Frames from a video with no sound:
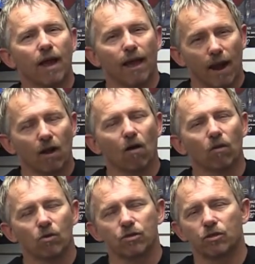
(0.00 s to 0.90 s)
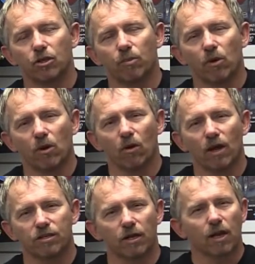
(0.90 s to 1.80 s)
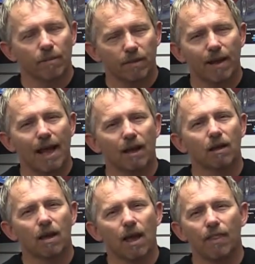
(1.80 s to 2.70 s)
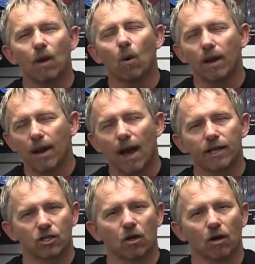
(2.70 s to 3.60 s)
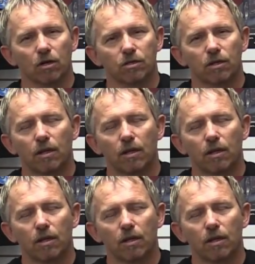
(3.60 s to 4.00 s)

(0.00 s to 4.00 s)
And I call those the 2.0 guys. They're coming back and they want nice cars.